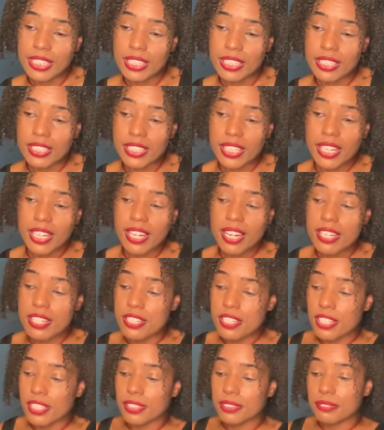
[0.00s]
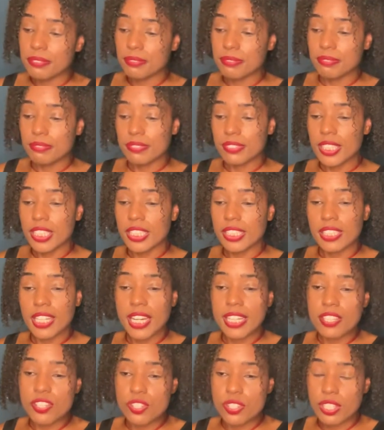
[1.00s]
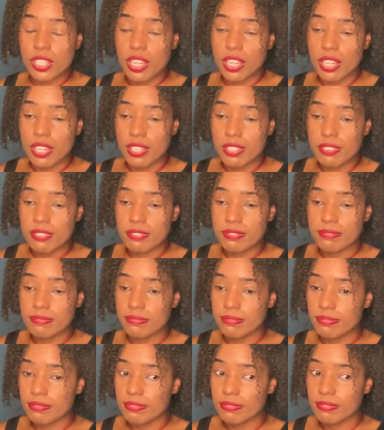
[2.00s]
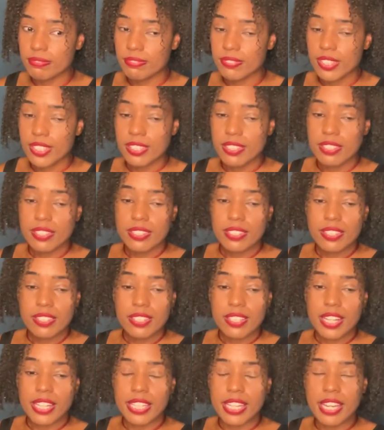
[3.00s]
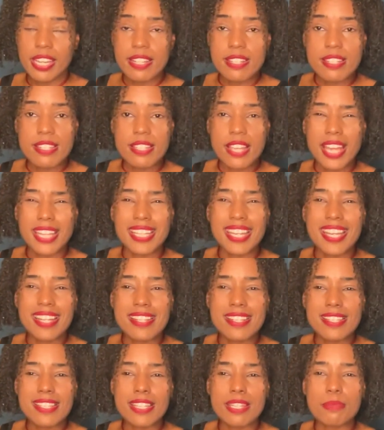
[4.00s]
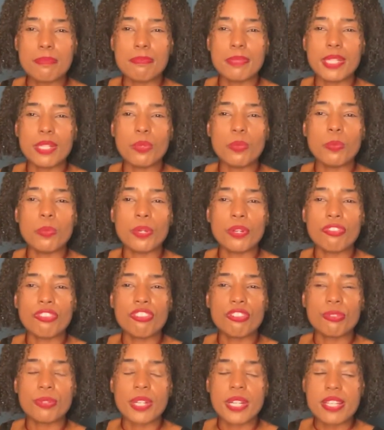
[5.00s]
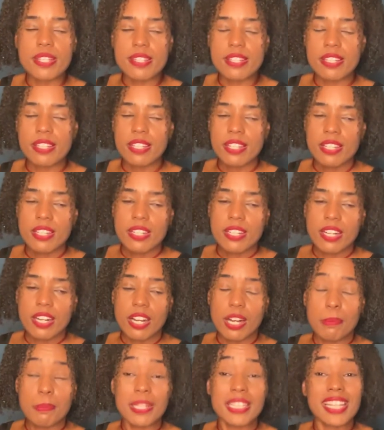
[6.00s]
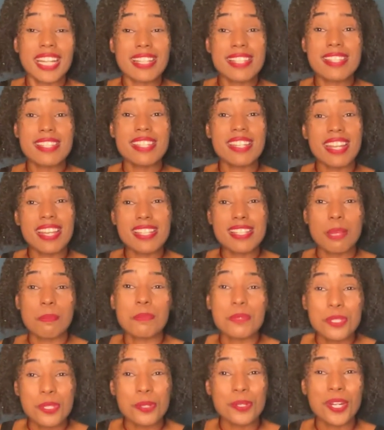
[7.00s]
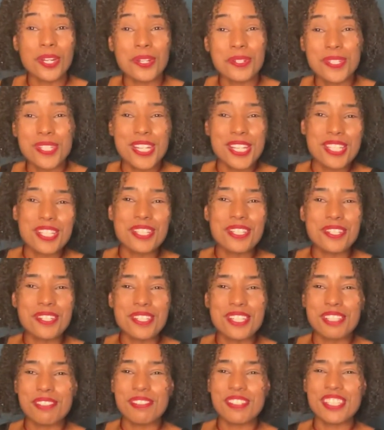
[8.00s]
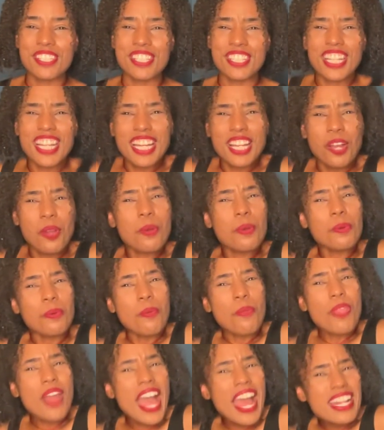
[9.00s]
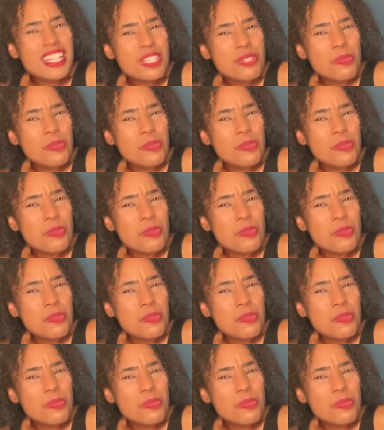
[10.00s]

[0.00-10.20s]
yeah, I don't know. I don't know. I just can't I can't see I can't see it being worth the risk. Uh but that's today's episode. I know today's a little different. You're like, "Oh, that's